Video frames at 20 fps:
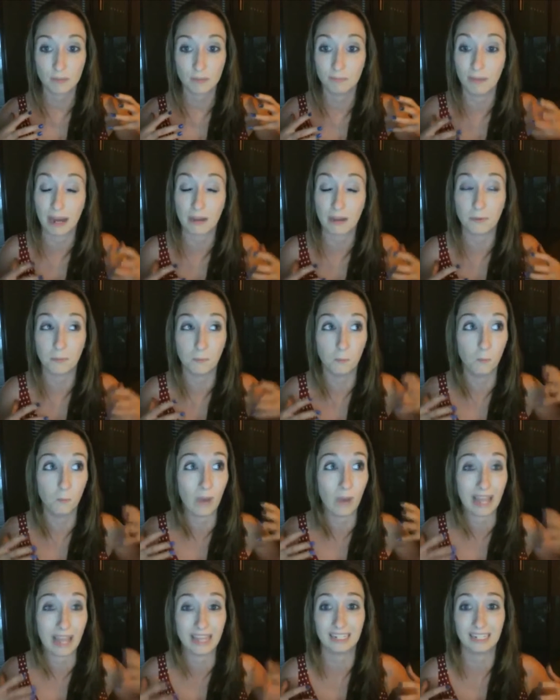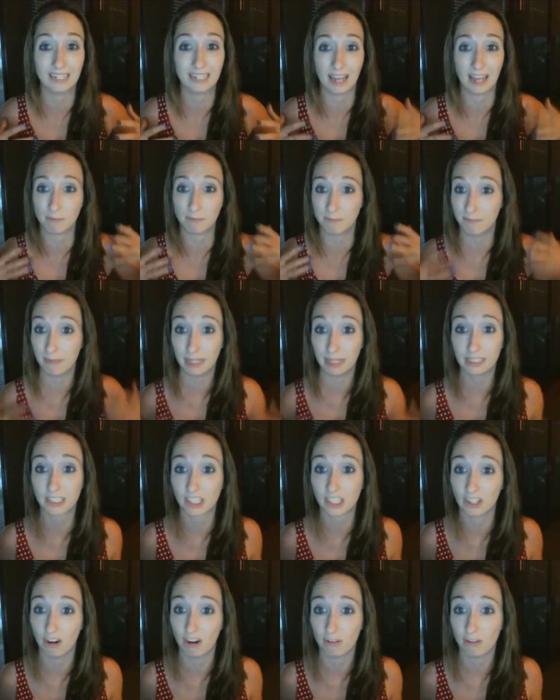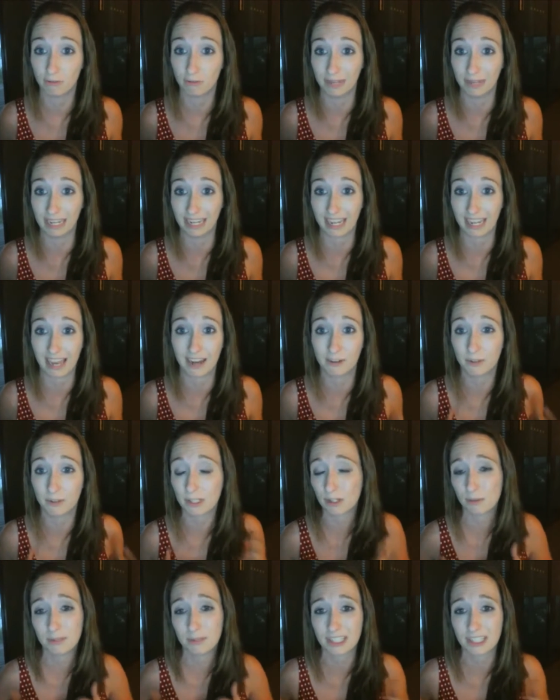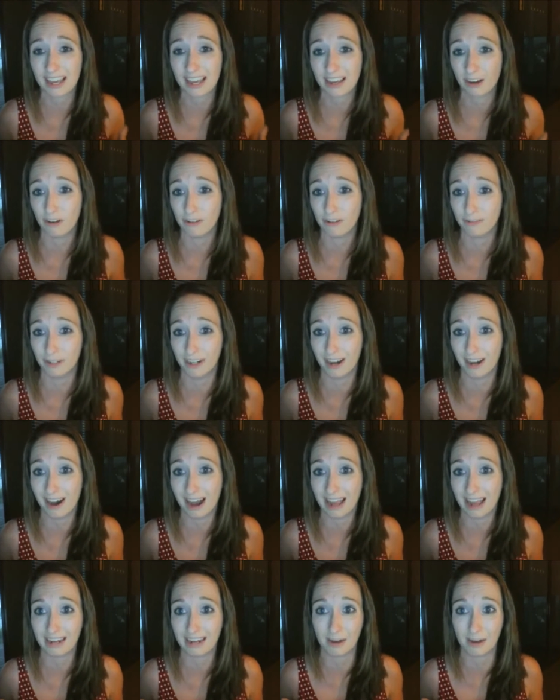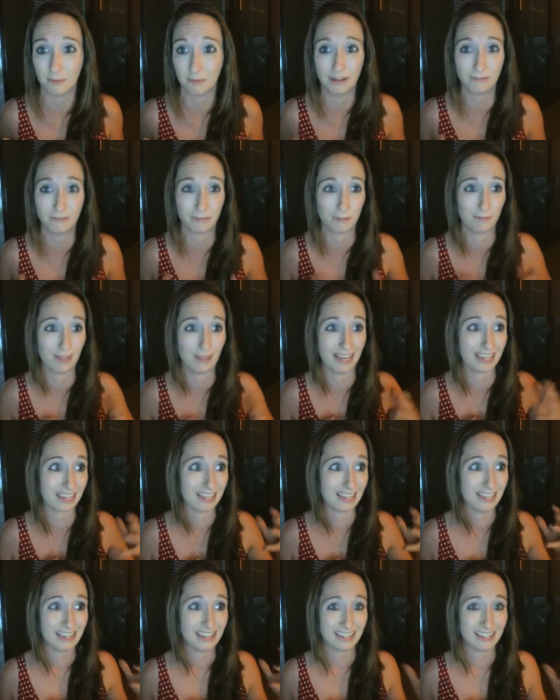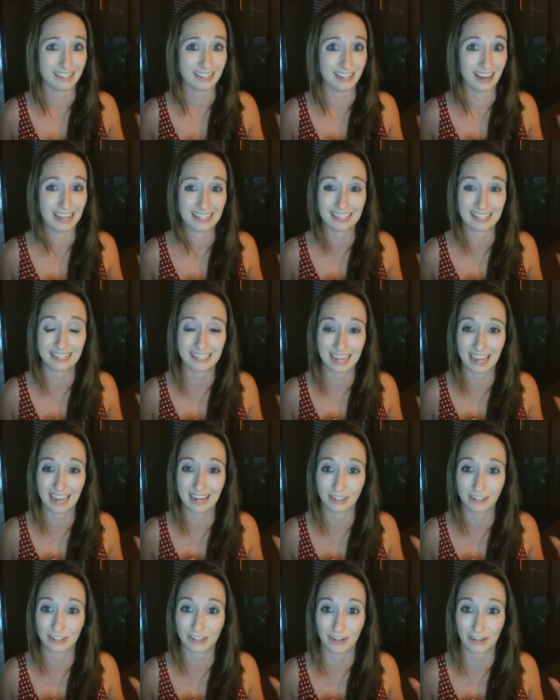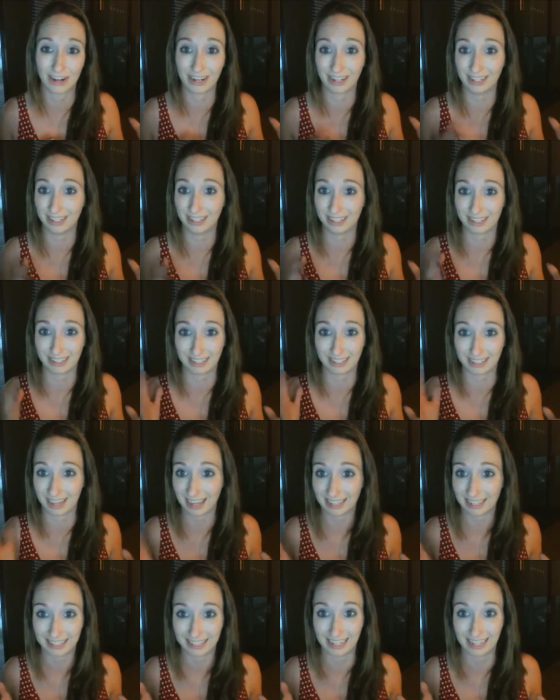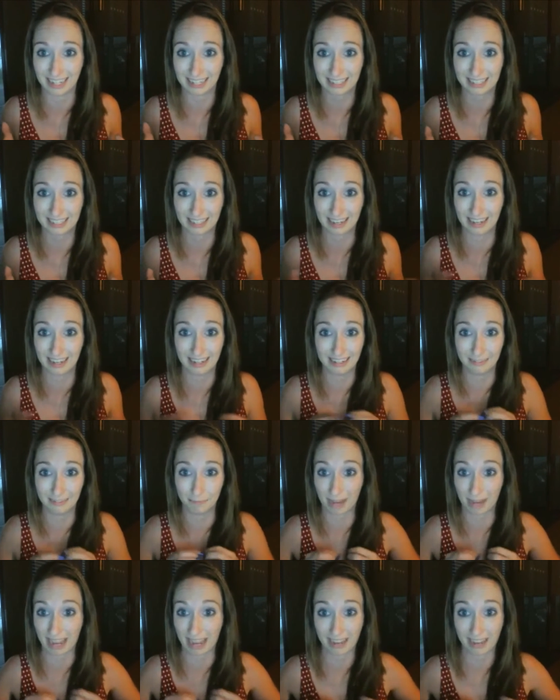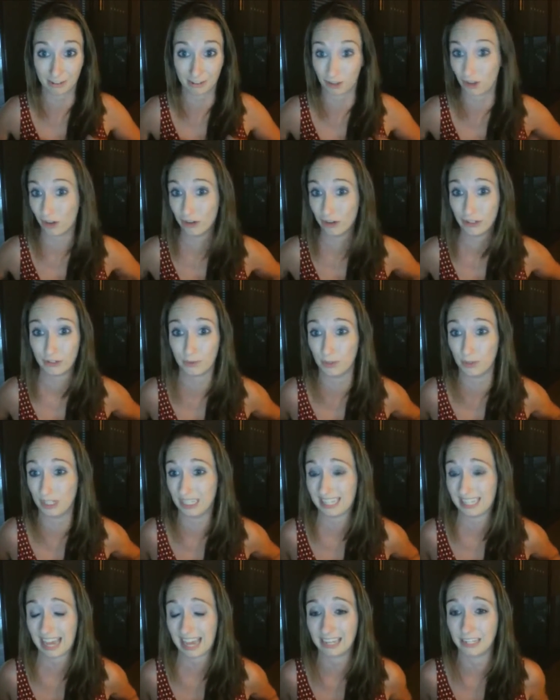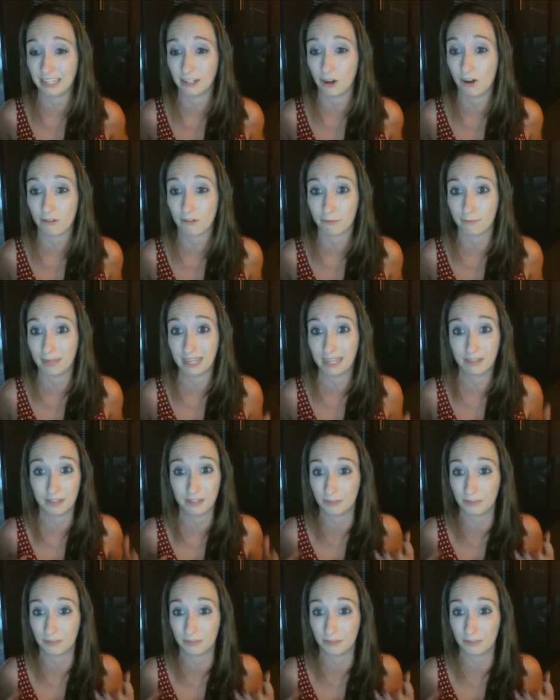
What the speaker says: My weight melted off me, and it was almost like overnight. I went from size 10 Australian to size 6, and my clothes were just hanging off me.